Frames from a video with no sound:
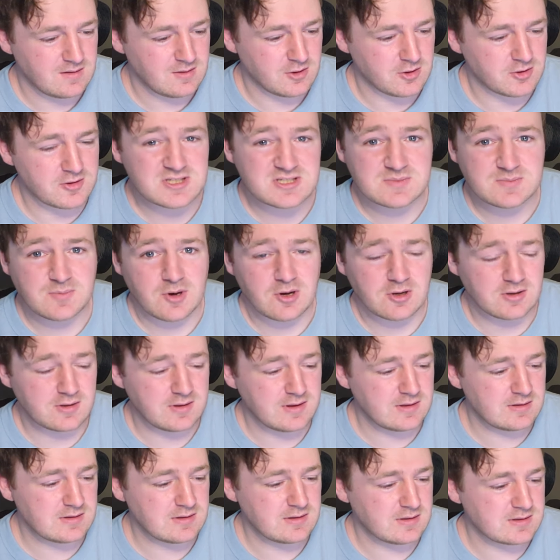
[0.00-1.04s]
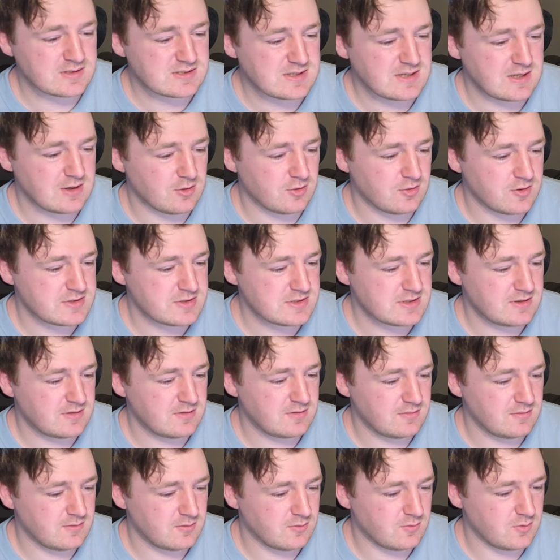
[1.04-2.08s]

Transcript: earn a spot in the state of origin.